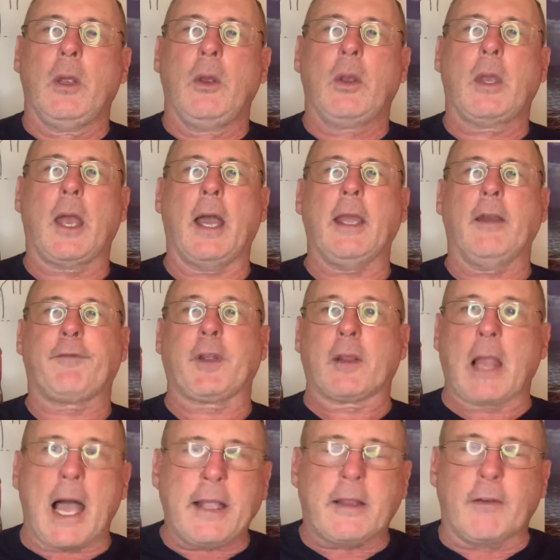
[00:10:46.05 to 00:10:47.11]
Okay, if you
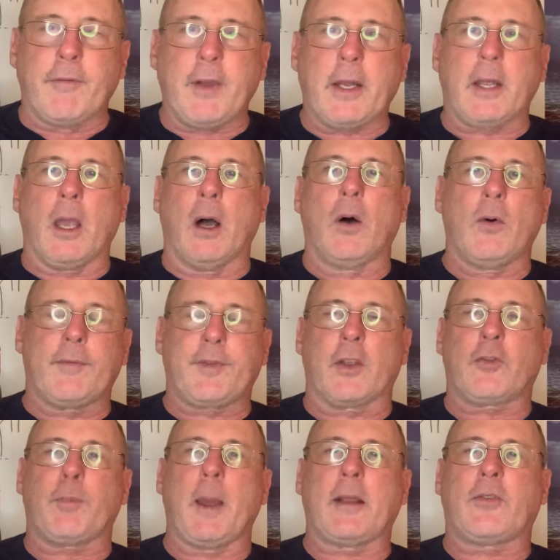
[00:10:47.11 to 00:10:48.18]
like the video, if
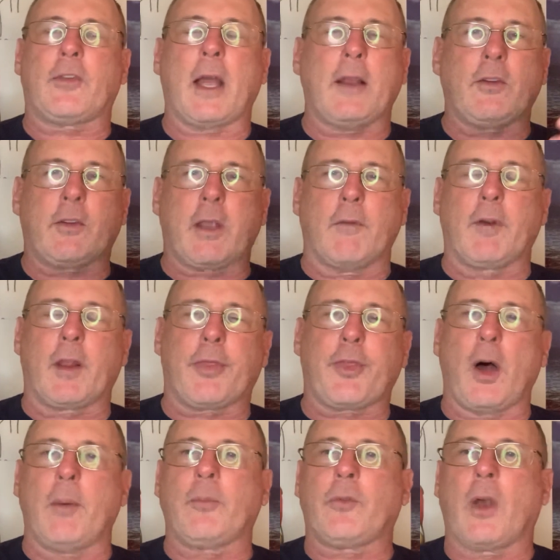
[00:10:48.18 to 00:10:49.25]
this makes sense, give it a
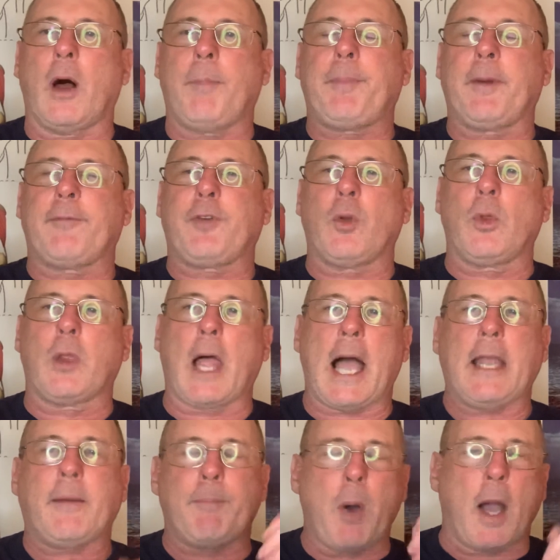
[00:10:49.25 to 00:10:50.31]
thumbs up. If you
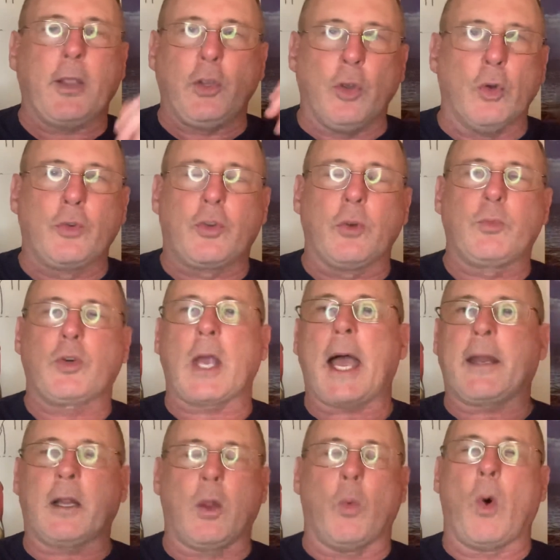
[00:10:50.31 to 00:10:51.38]
like my YouTube
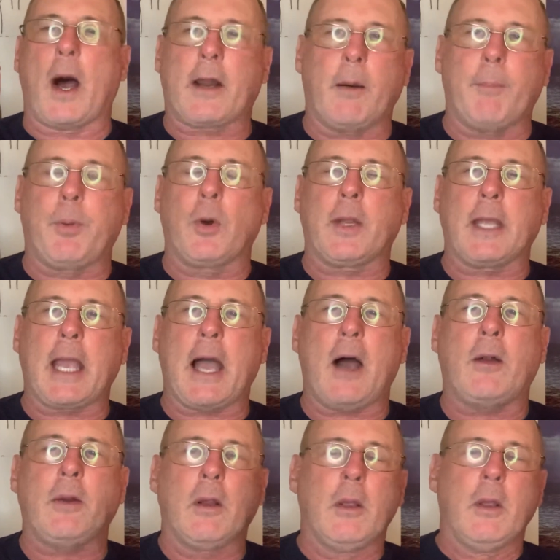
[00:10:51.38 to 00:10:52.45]
channel and what I'm putting
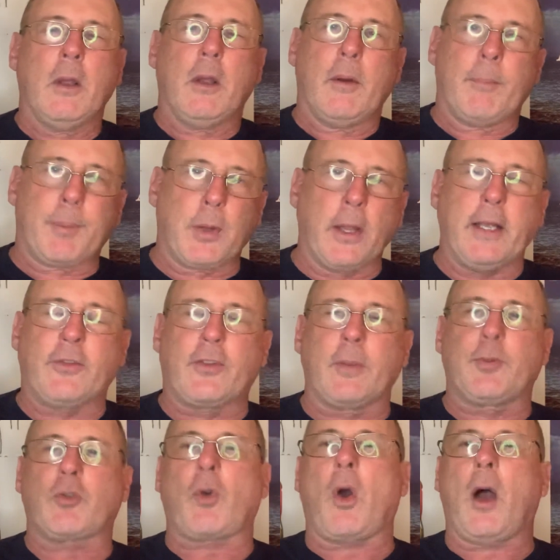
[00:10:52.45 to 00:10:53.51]
out, please
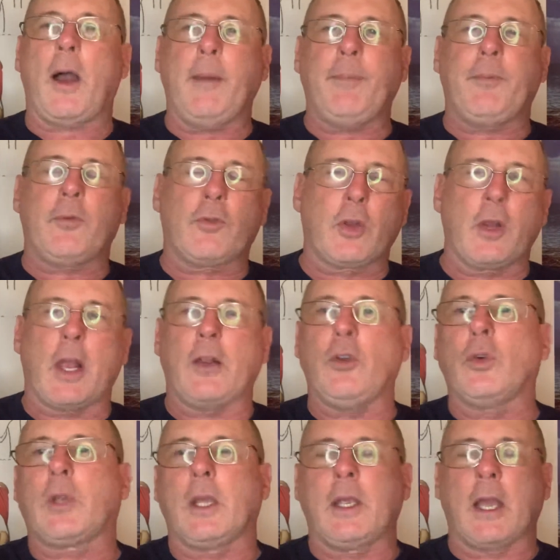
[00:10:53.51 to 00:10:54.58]
subscribe so that
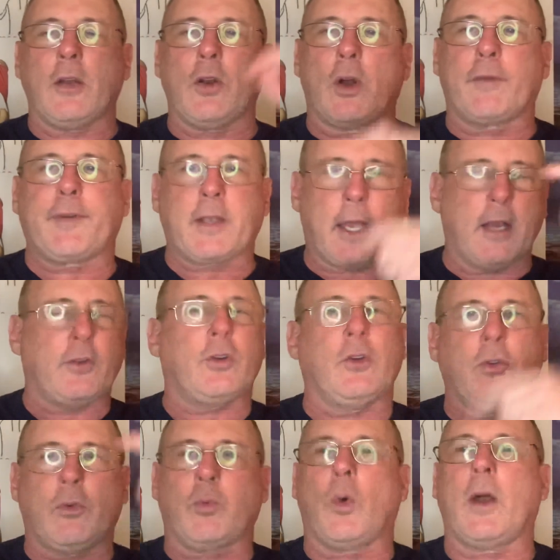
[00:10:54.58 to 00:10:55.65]
you can get
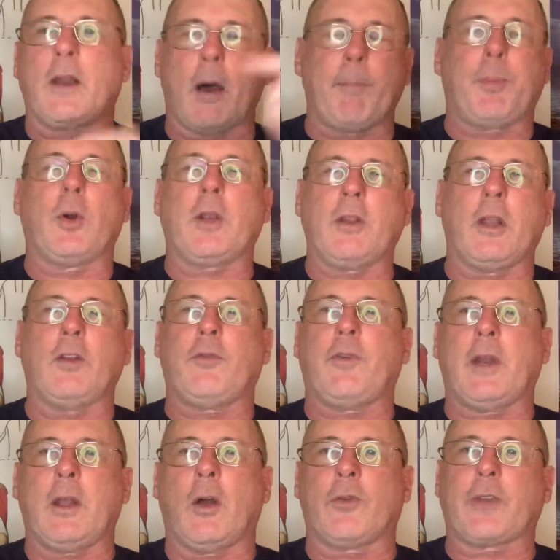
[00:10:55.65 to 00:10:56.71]
notifications when I'm putting these
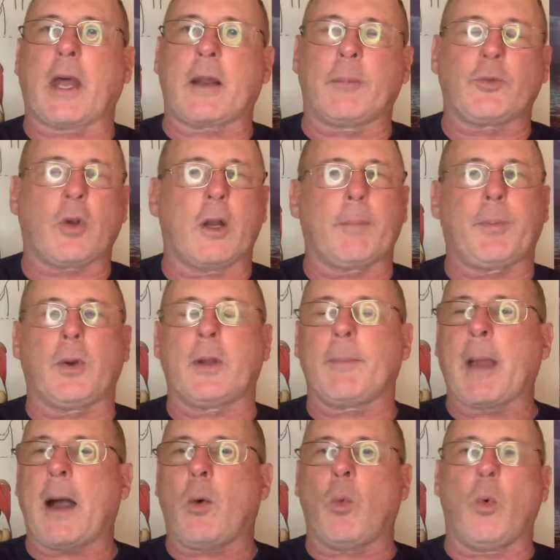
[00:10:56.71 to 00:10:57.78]
videos out. I'm trying to put them
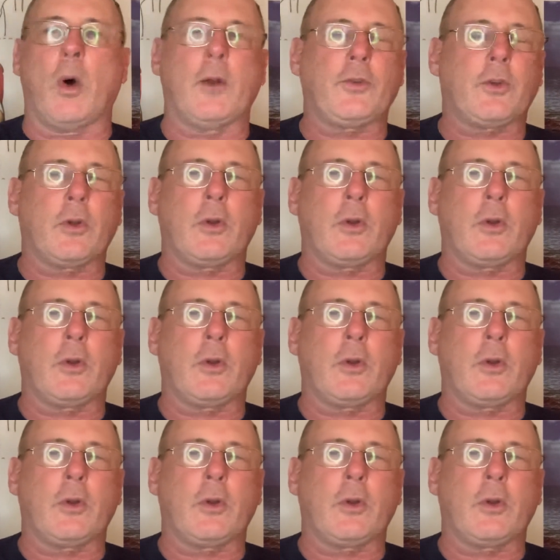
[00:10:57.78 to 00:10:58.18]
out one